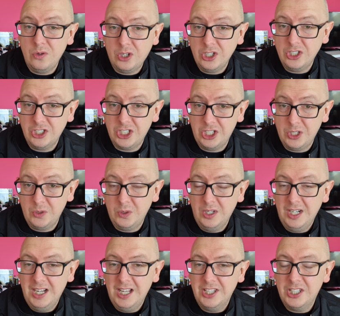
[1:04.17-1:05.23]
can do
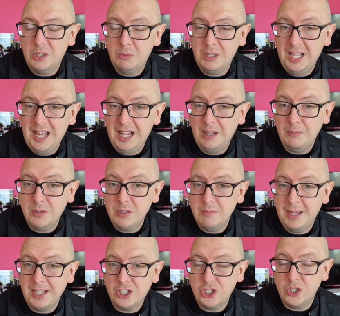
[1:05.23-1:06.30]
that will help you
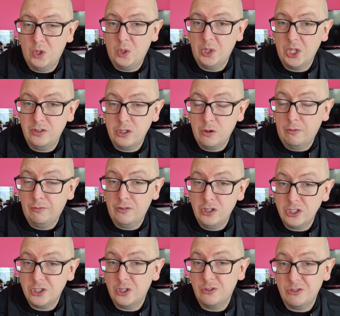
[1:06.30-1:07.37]
make sure that your
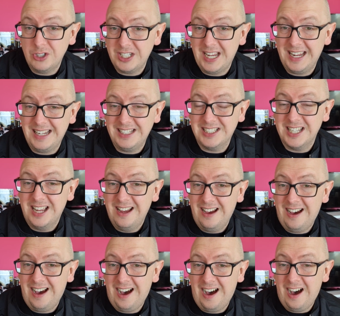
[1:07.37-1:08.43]
first 100 days
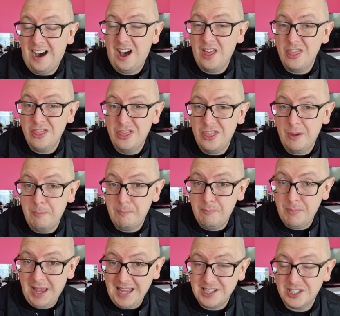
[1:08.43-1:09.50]
are the
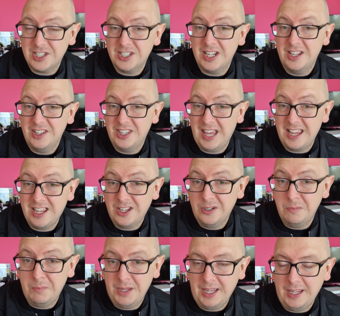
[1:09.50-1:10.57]
best they can
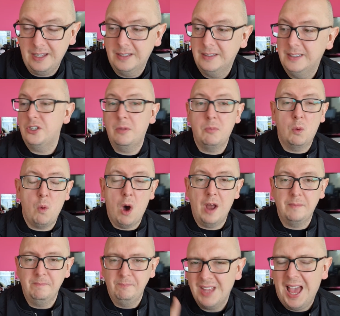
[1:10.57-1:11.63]
be. So number
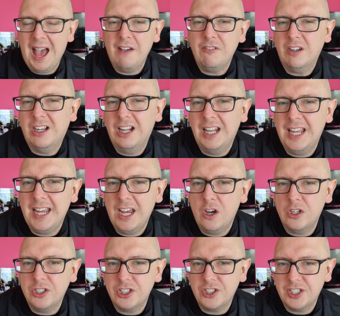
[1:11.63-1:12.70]
one, have a clear
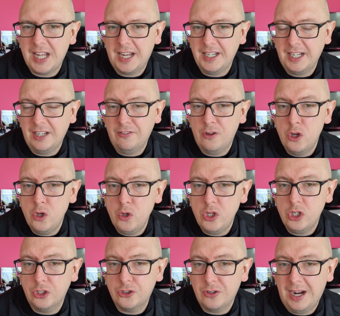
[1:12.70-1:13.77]
understanding of who
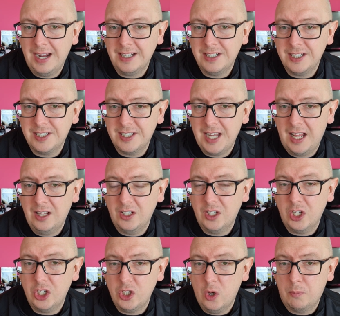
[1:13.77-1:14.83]
you're trying to sell
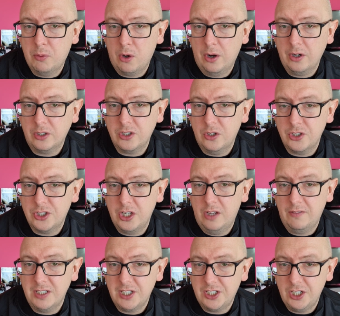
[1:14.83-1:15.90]
your product or
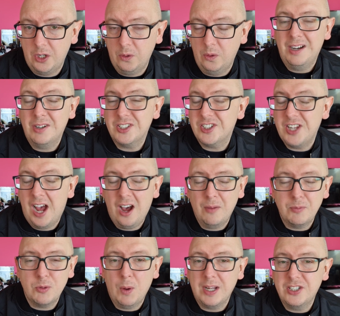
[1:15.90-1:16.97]
service to.
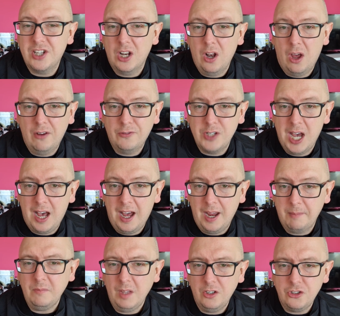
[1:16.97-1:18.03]
Startups waste a lot of
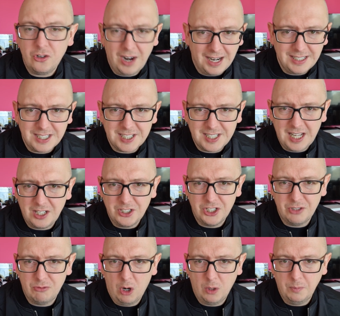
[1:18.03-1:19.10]
time trying to sell to
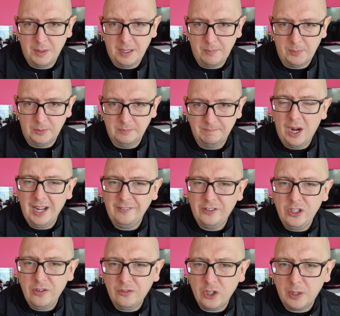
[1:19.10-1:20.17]
the wrong people. If
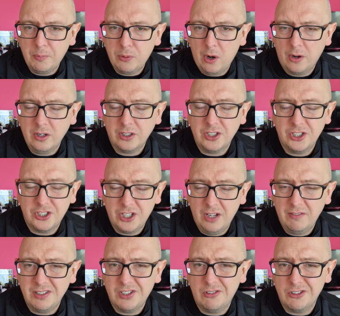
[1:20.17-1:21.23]
you've got a product,
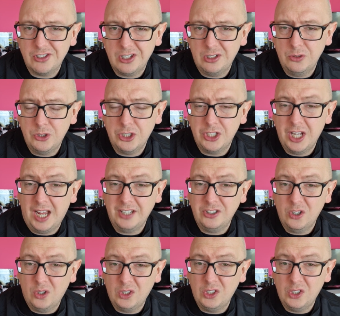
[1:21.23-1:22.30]
service, or solution, and
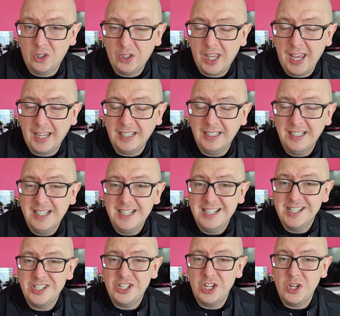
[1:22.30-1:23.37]
you're looking
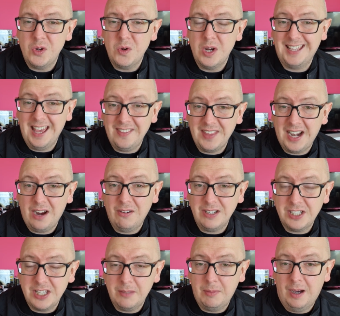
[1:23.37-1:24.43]
to get that out
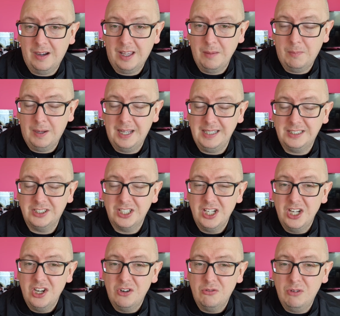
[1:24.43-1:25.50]
into the marketplace,
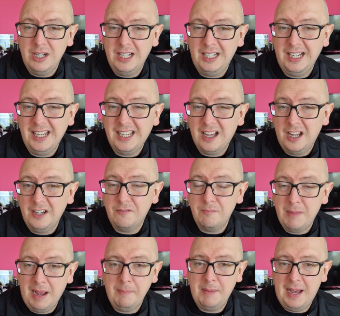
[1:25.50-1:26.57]
really kind of
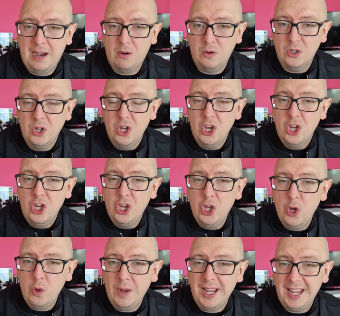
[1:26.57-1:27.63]
map out
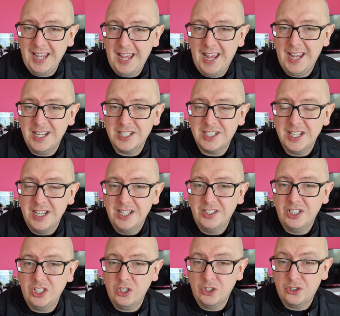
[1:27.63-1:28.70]
who it is
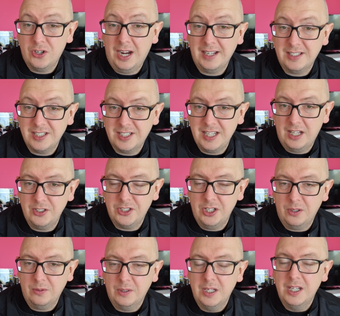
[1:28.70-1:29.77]
that you're trying to sell to.